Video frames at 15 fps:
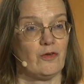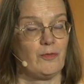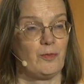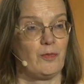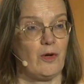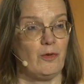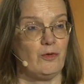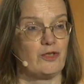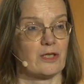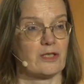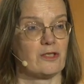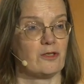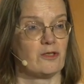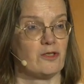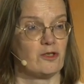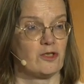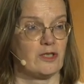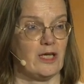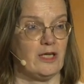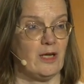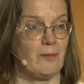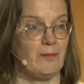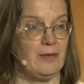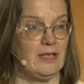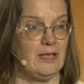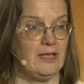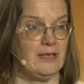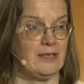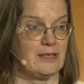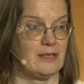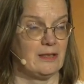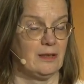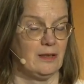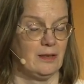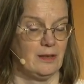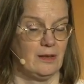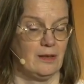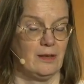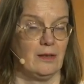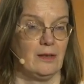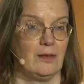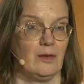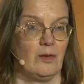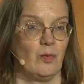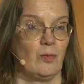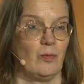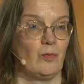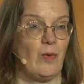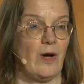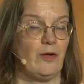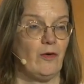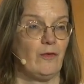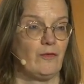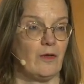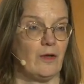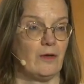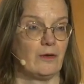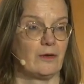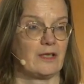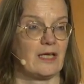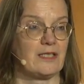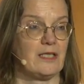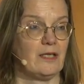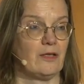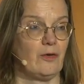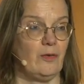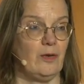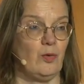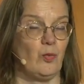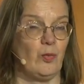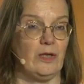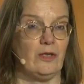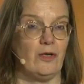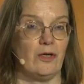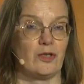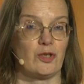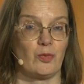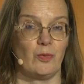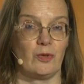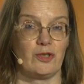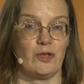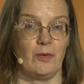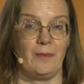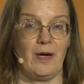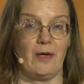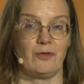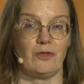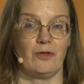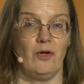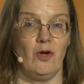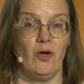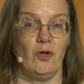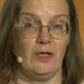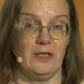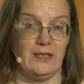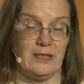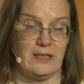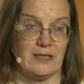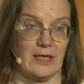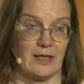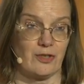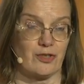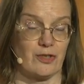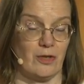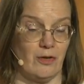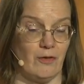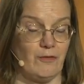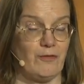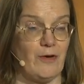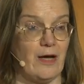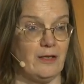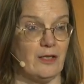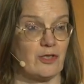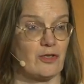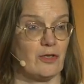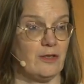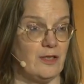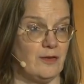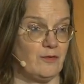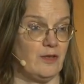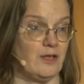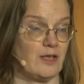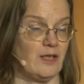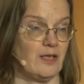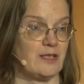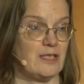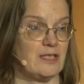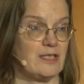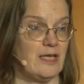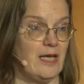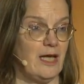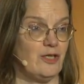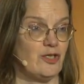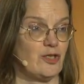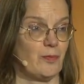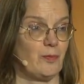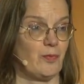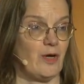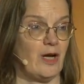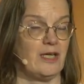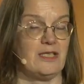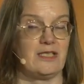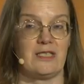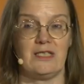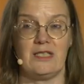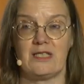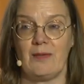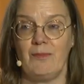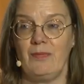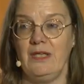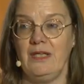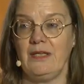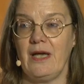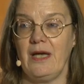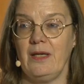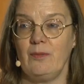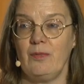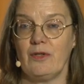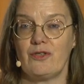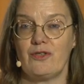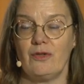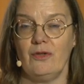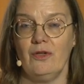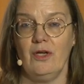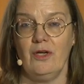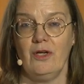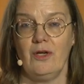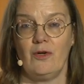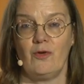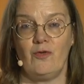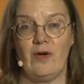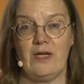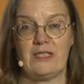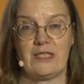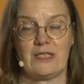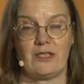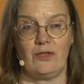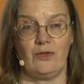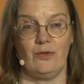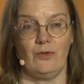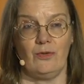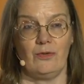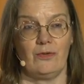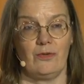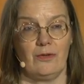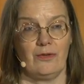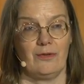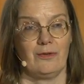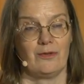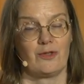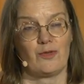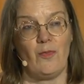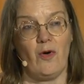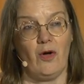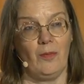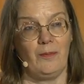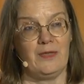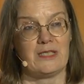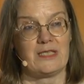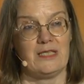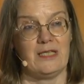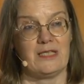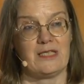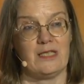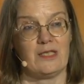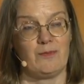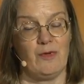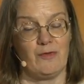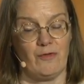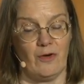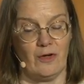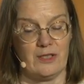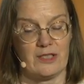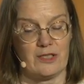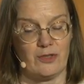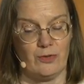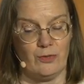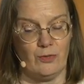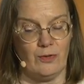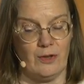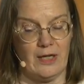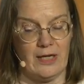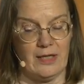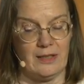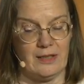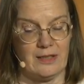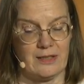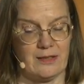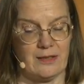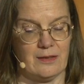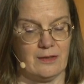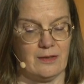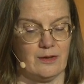of projects on sustainability. One of the category winners was about an early detection of financial difficulties in enterprises and being able to rescue small businesses before it's too late.